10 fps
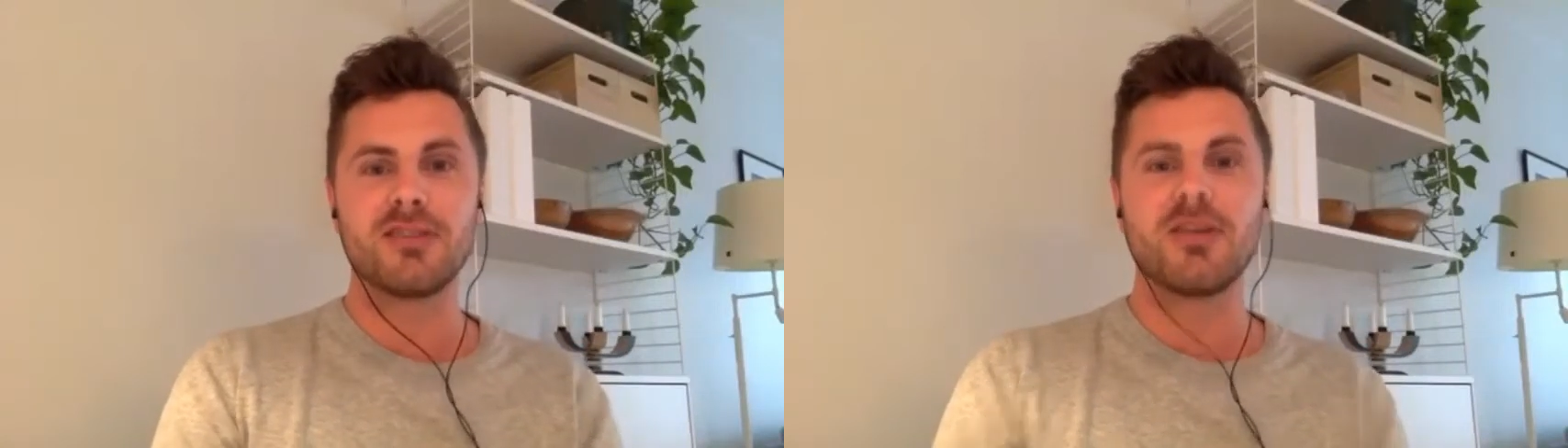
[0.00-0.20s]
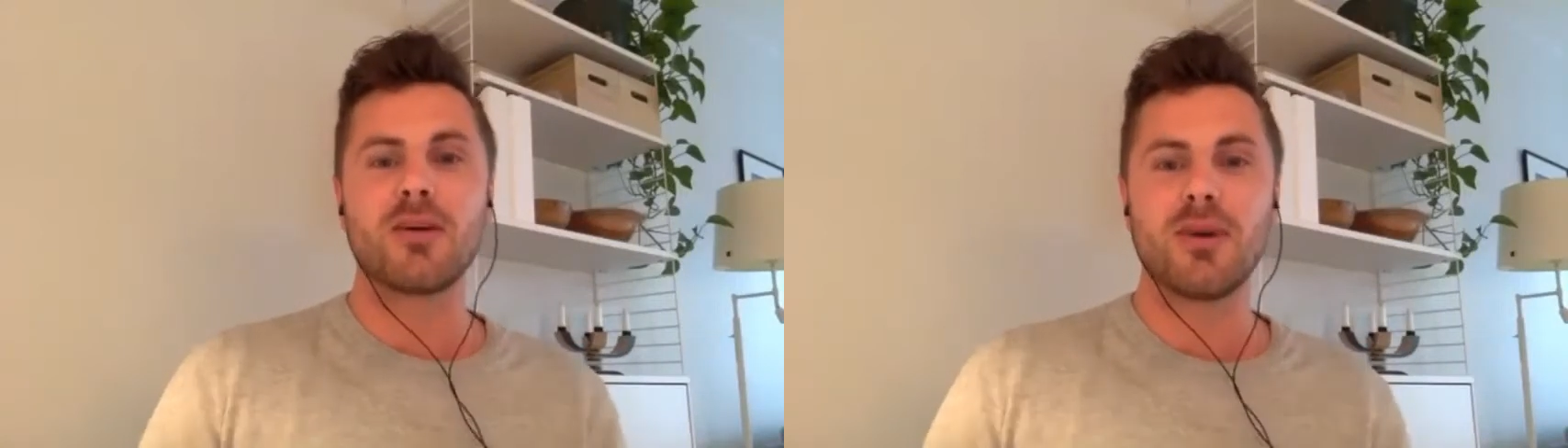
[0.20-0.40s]

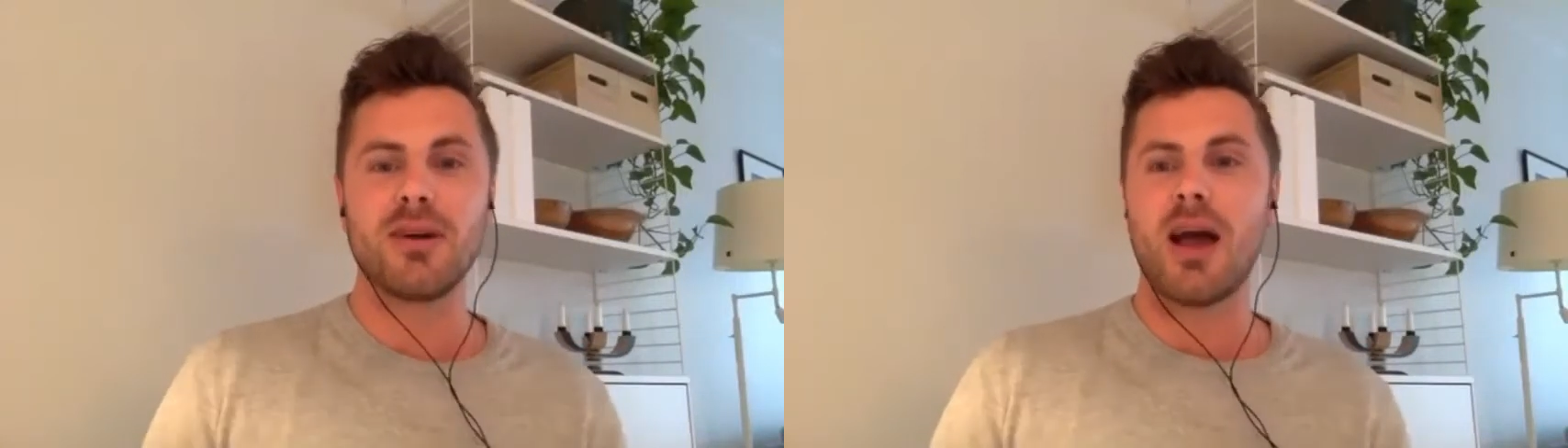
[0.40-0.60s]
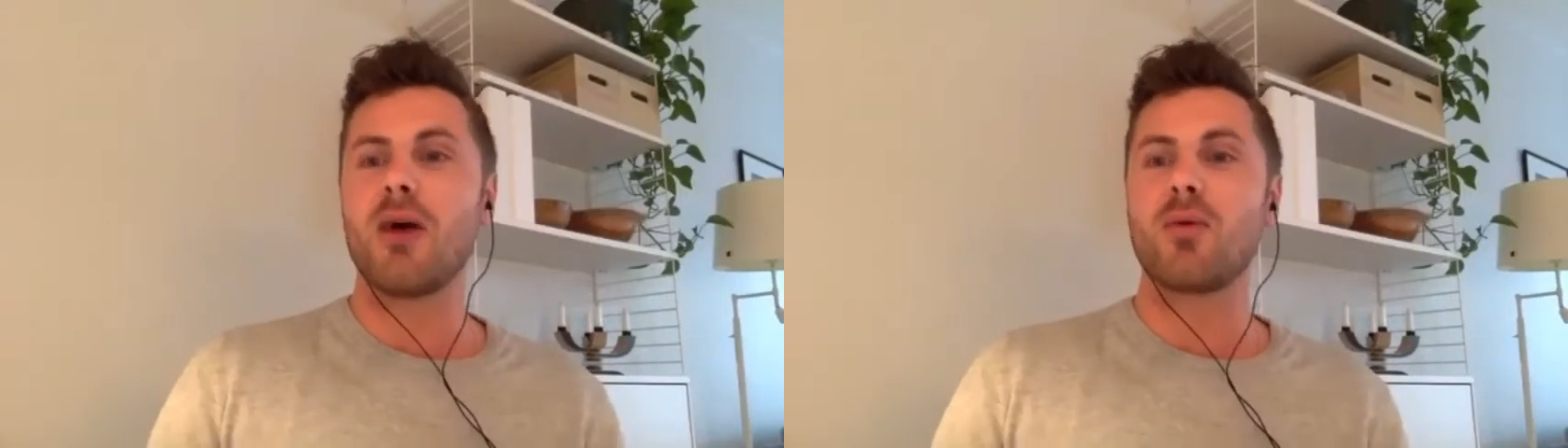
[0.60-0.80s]
talk about
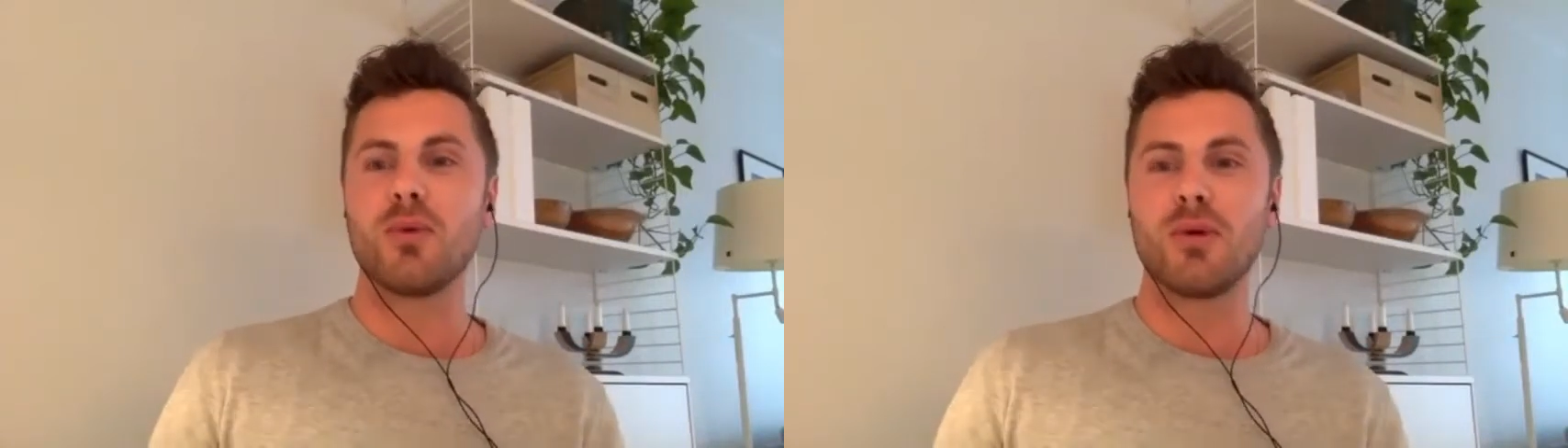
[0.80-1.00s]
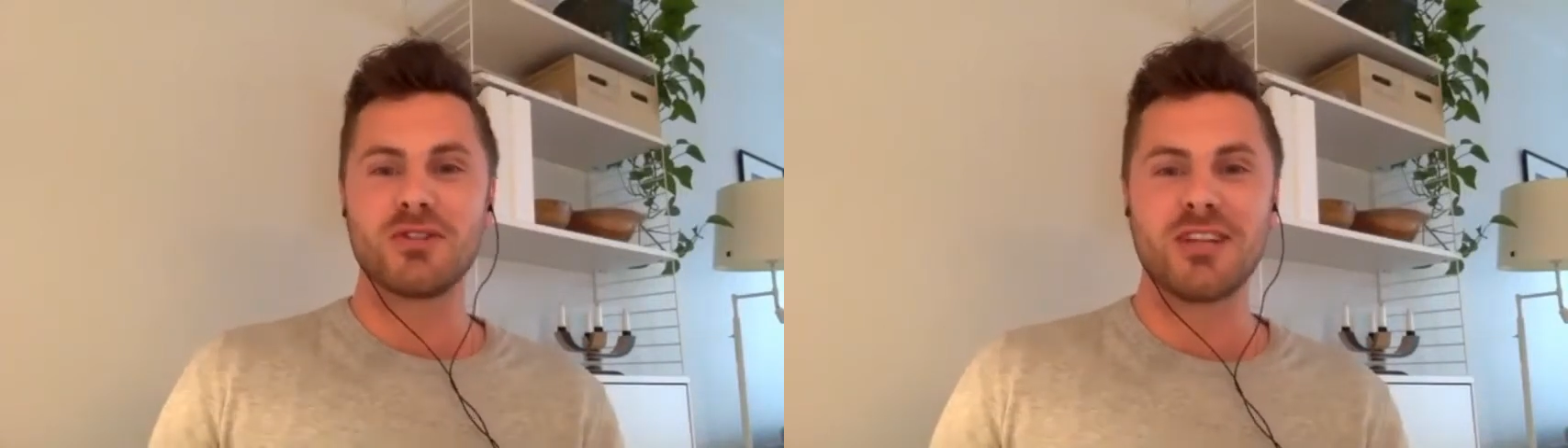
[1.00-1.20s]
how we
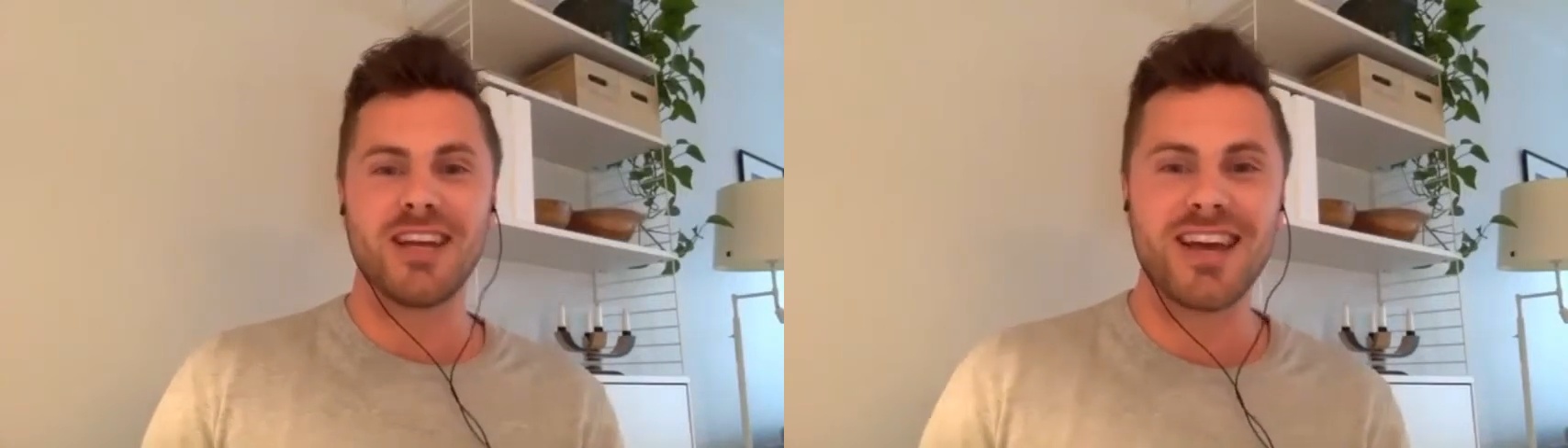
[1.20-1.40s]
won't shake